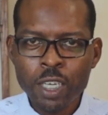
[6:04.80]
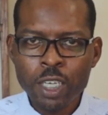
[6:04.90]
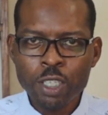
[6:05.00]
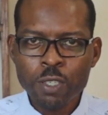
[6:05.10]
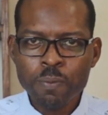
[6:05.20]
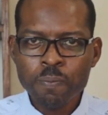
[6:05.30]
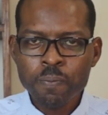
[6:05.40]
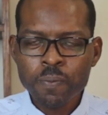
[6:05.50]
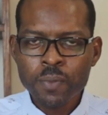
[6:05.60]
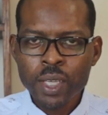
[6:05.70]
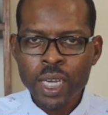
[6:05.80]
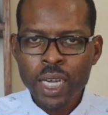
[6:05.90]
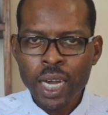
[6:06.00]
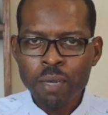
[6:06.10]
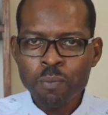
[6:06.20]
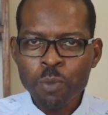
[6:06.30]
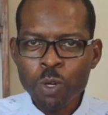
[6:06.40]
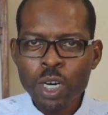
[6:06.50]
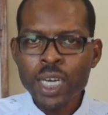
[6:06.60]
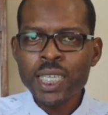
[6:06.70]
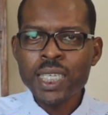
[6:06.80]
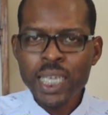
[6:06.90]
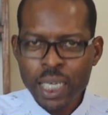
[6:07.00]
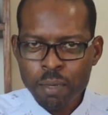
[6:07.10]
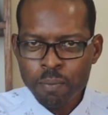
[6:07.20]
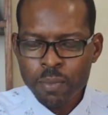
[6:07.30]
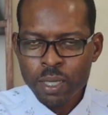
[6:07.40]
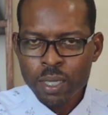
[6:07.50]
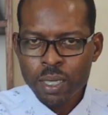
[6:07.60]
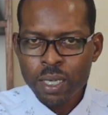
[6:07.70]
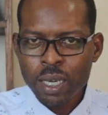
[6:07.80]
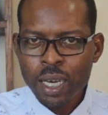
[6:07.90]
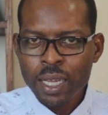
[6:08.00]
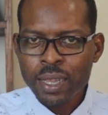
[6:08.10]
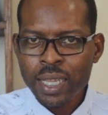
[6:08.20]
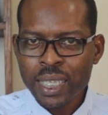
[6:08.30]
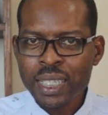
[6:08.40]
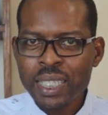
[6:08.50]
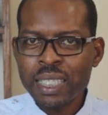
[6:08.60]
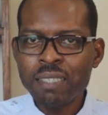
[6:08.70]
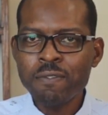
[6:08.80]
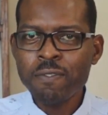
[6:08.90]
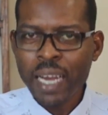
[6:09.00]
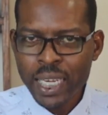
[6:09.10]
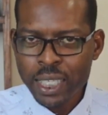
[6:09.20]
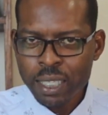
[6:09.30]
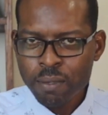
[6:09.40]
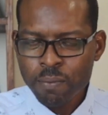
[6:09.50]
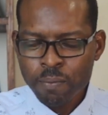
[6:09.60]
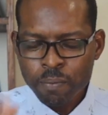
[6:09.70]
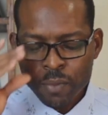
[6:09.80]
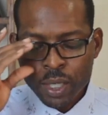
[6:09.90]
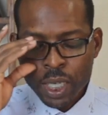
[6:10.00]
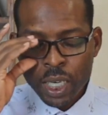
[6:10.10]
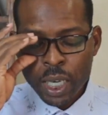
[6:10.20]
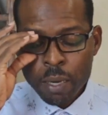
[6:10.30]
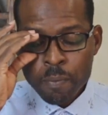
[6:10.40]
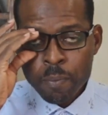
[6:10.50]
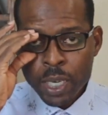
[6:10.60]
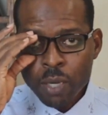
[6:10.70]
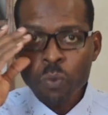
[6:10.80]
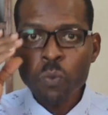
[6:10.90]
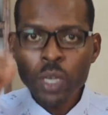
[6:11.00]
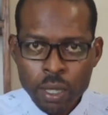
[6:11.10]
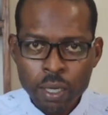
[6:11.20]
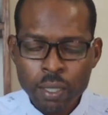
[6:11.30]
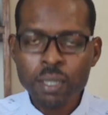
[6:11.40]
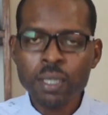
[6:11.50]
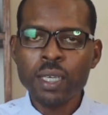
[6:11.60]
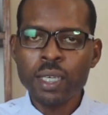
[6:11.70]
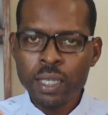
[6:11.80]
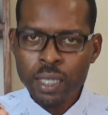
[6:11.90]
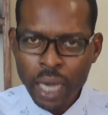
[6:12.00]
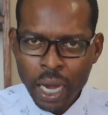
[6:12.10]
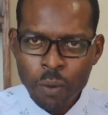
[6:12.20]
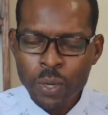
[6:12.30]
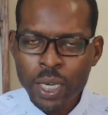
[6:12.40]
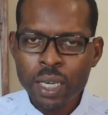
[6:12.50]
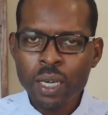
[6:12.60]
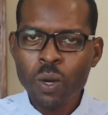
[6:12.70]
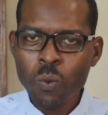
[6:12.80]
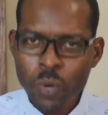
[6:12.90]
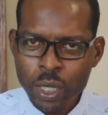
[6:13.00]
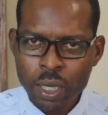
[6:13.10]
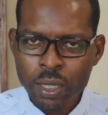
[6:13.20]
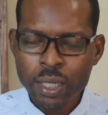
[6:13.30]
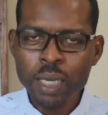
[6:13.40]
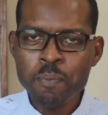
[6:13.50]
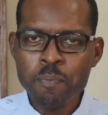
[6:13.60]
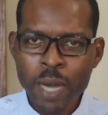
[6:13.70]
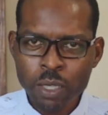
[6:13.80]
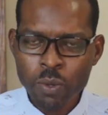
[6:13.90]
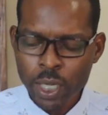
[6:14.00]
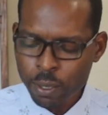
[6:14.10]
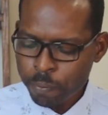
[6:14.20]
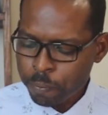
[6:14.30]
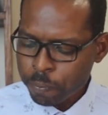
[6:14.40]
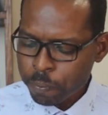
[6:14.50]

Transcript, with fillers: flesh and bore a name that signified him being with us, Yahweh with us, Emmanuel.